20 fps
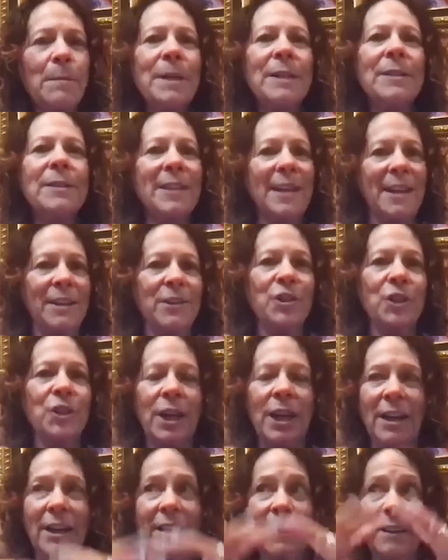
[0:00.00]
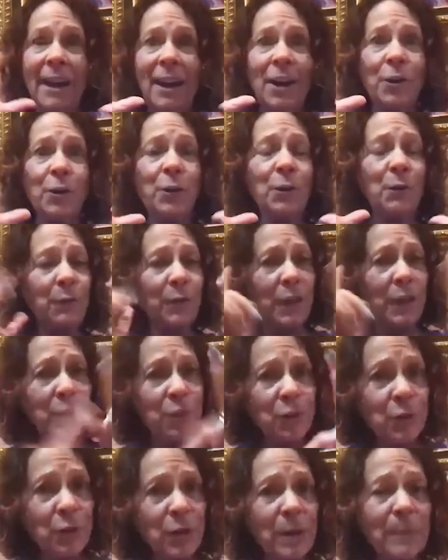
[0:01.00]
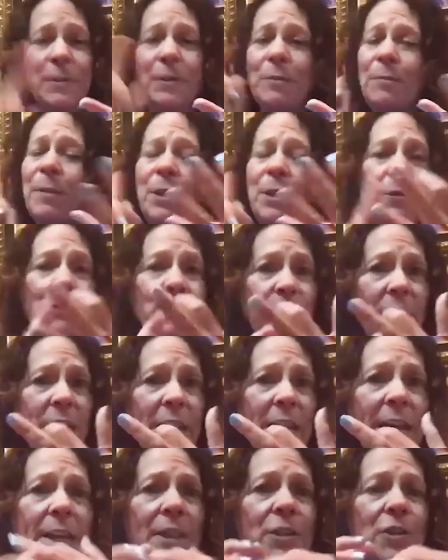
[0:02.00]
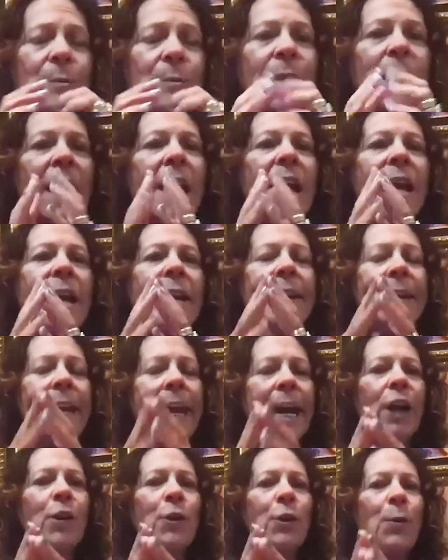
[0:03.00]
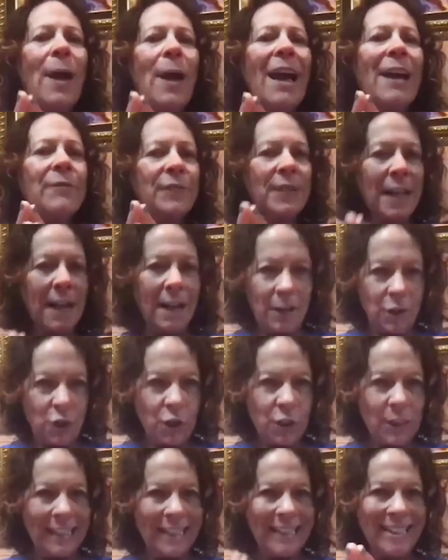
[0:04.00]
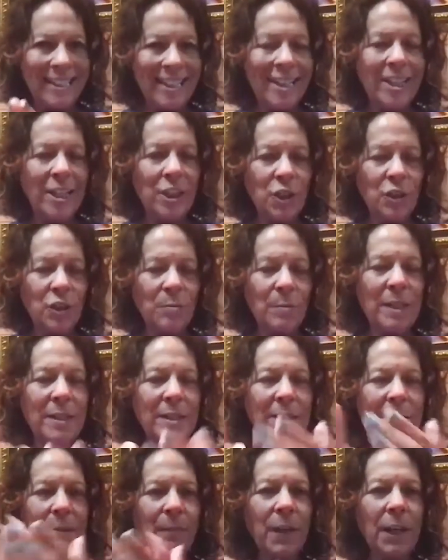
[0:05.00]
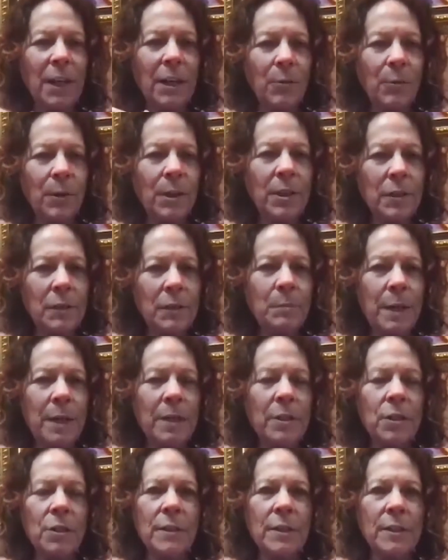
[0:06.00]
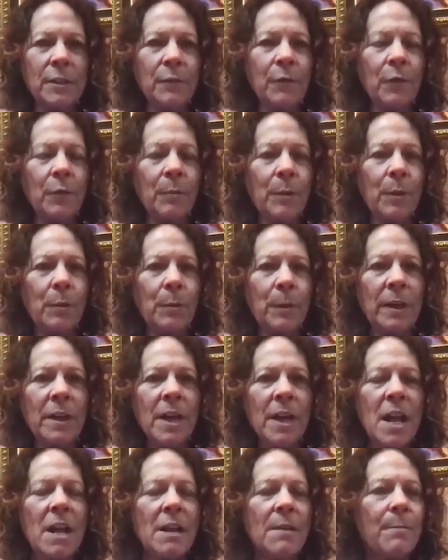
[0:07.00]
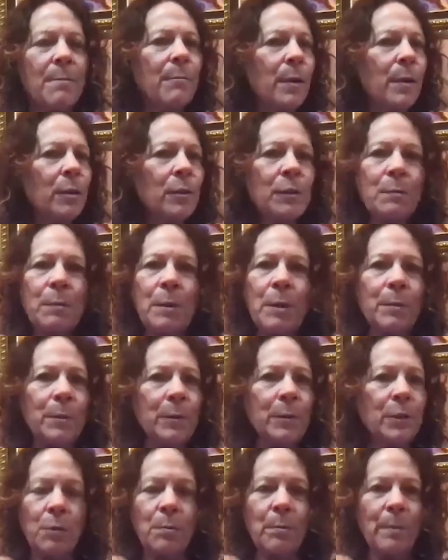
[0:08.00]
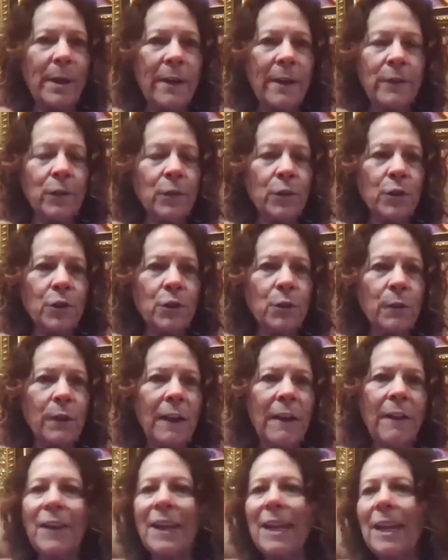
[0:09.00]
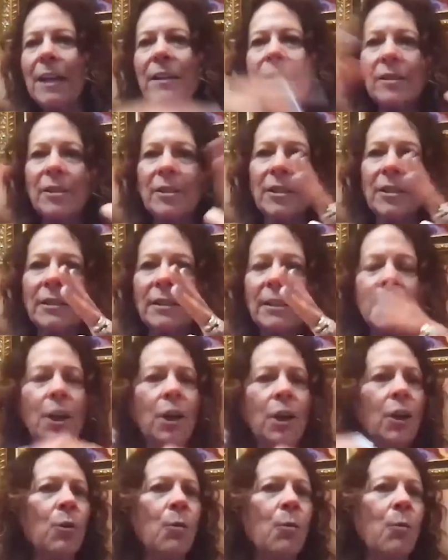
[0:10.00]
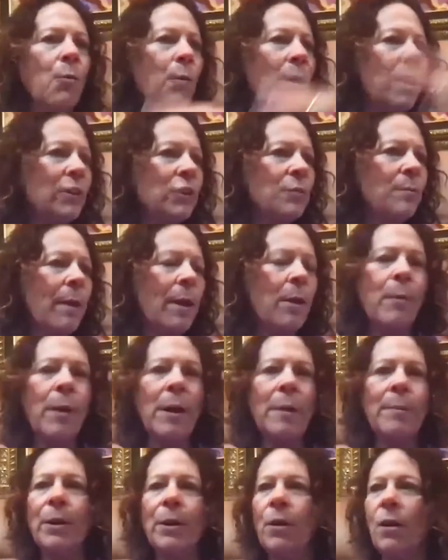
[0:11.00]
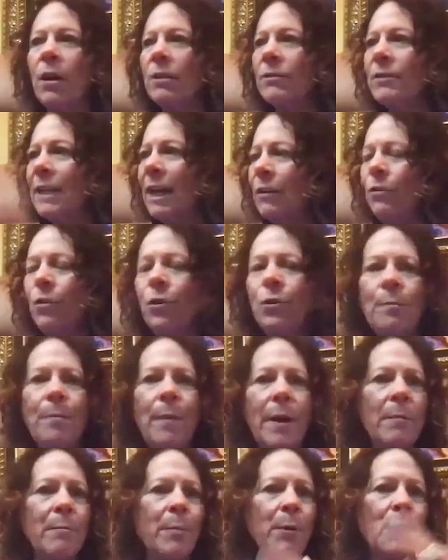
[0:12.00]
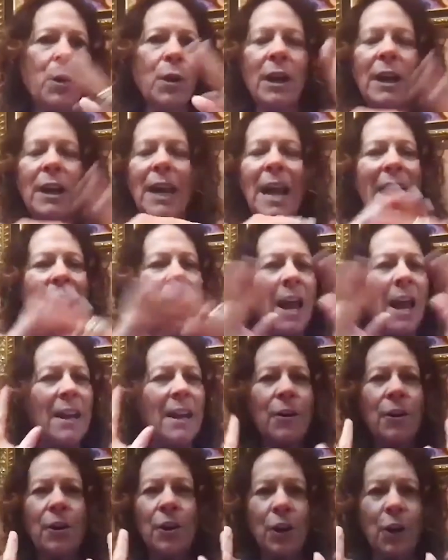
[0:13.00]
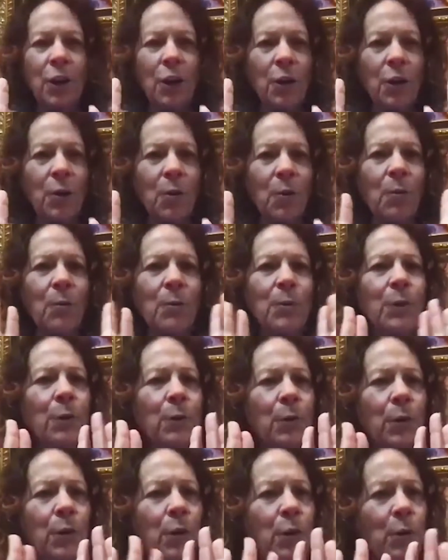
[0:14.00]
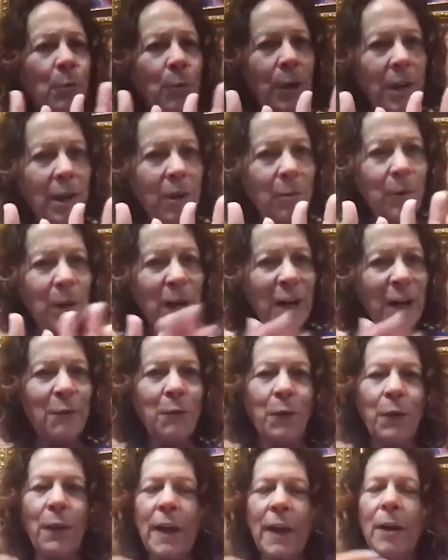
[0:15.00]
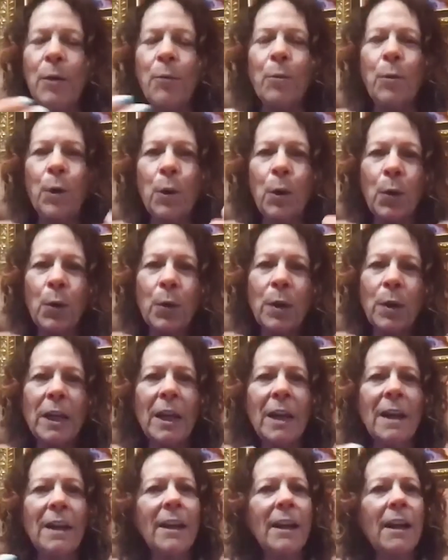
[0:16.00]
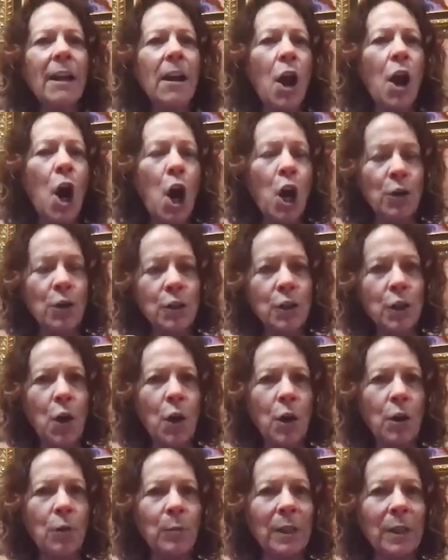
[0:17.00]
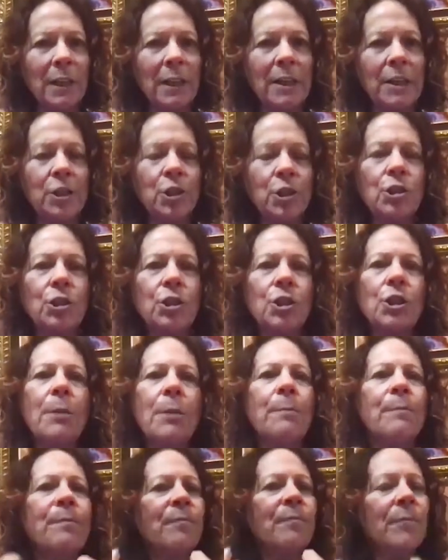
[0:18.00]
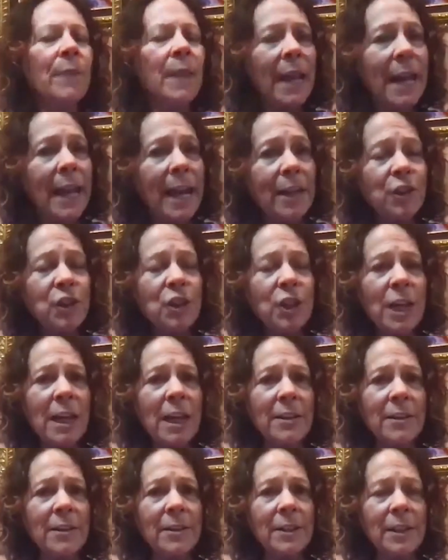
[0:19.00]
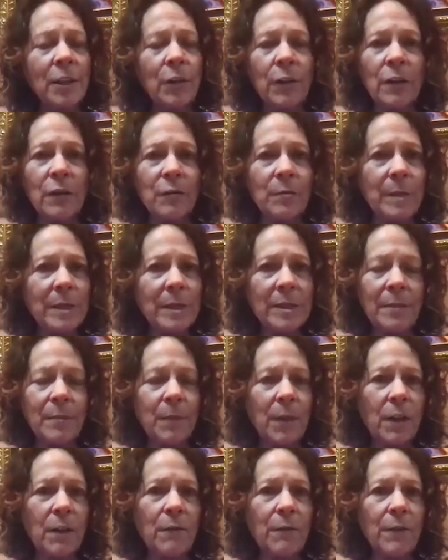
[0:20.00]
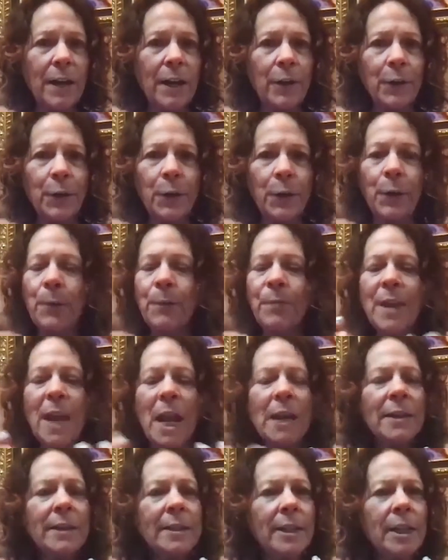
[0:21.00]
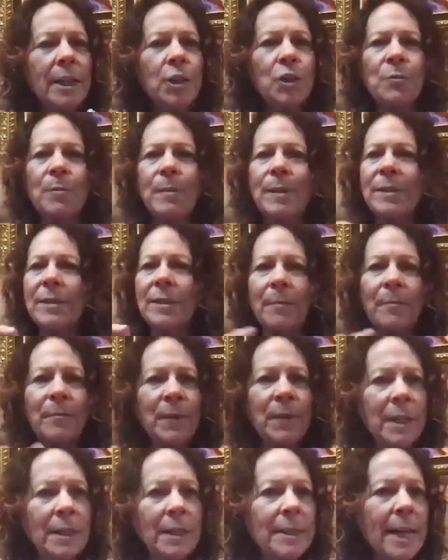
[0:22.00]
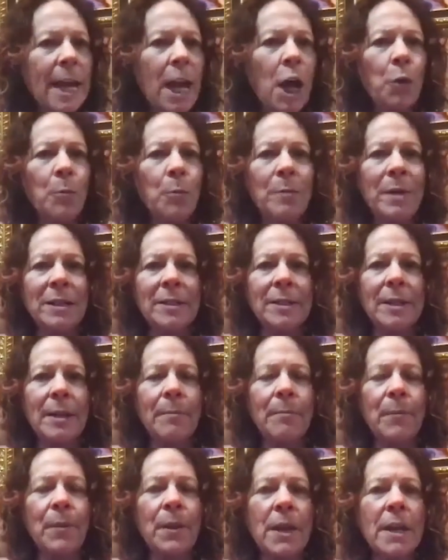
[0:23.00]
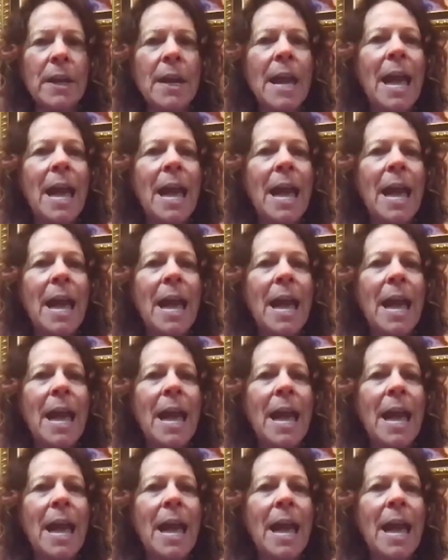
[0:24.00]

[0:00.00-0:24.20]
is educate. Now you've mm-hmm. interrupted me, you've engaged me. Now you have to actually teach me something. And I want to speak to this for a moment. Most people don't bother to do that. They instantly go, watch my webinar, download my book. And no, no, no, no, we're not ready for that. We're creating a heart to heart relationship. Educate is now give me something of value teach me something, tell me something,